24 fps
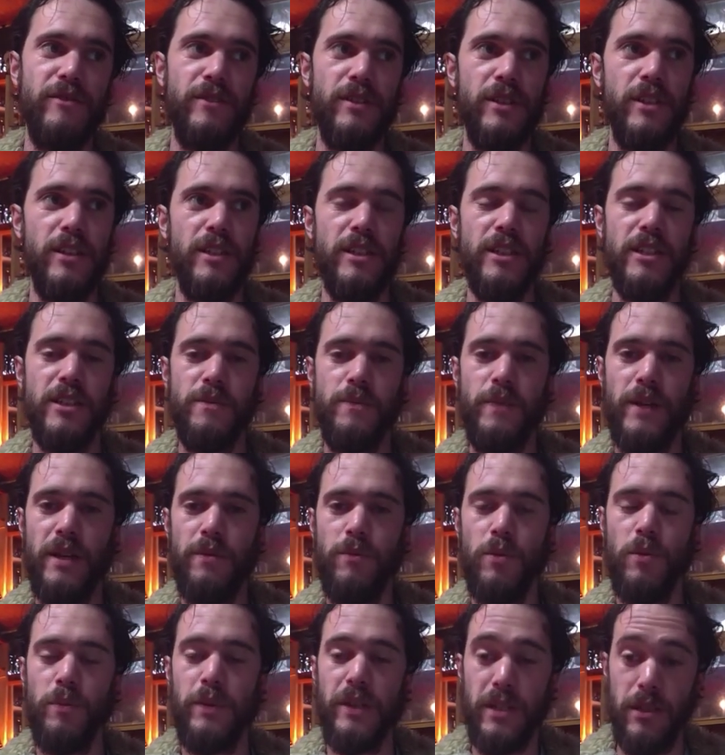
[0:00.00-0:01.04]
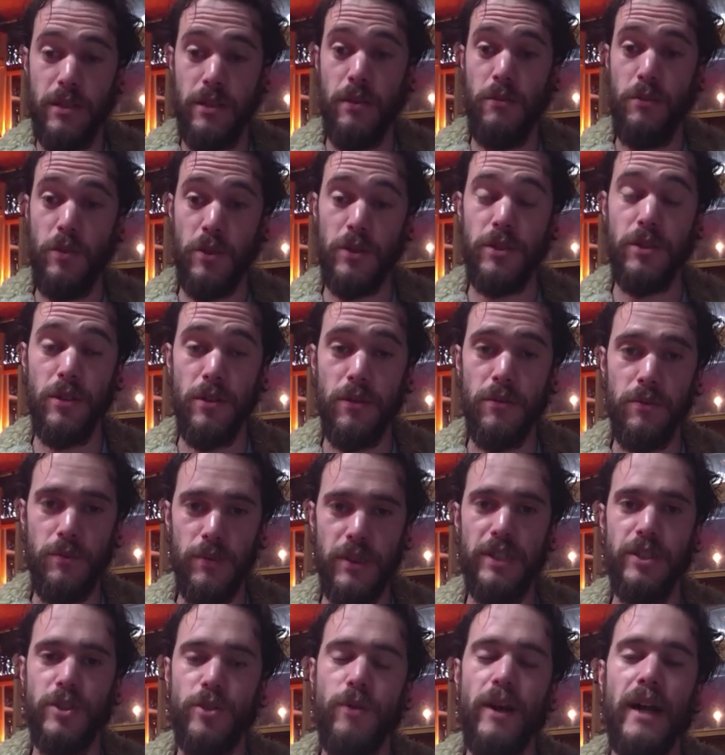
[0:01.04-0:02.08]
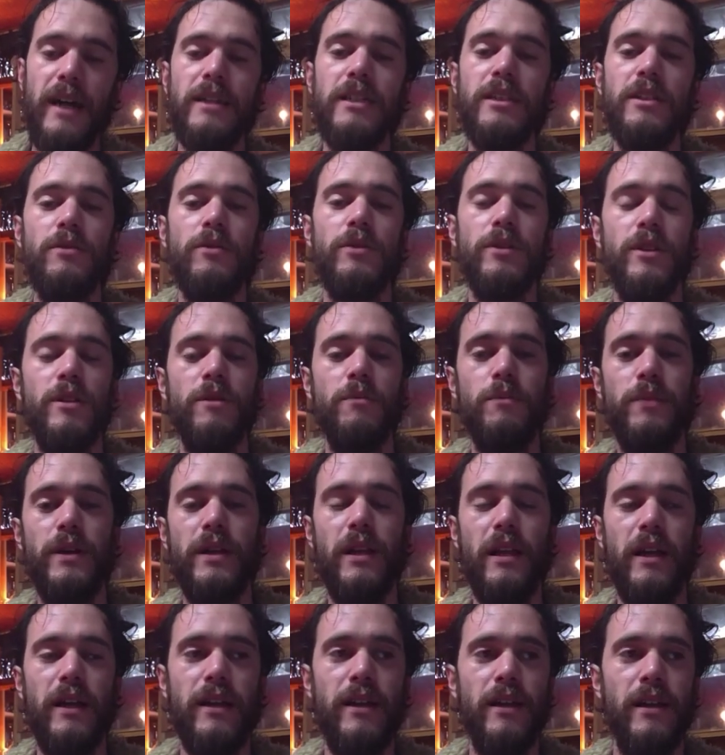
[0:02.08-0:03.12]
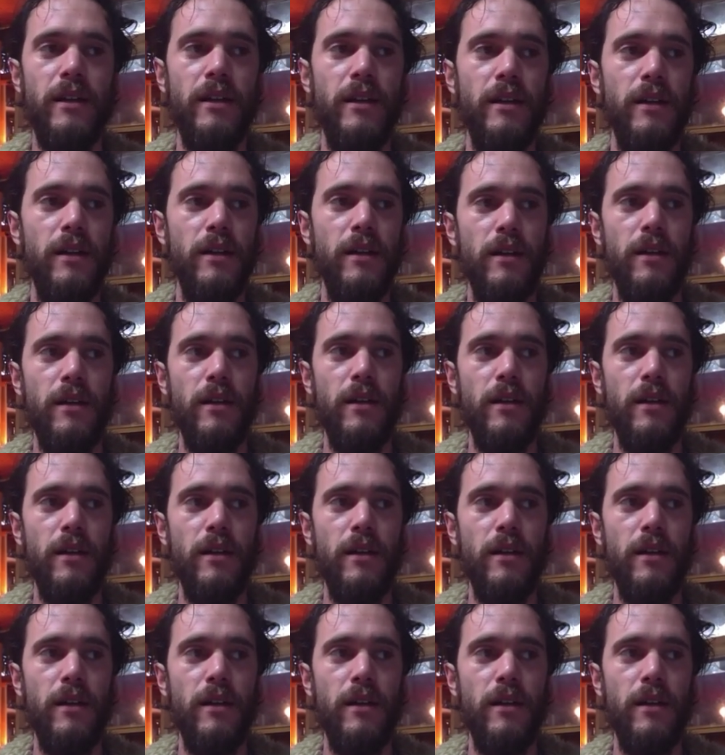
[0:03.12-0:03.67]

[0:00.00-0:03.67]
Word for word: to these people because I'm also interacting with them, but like right, right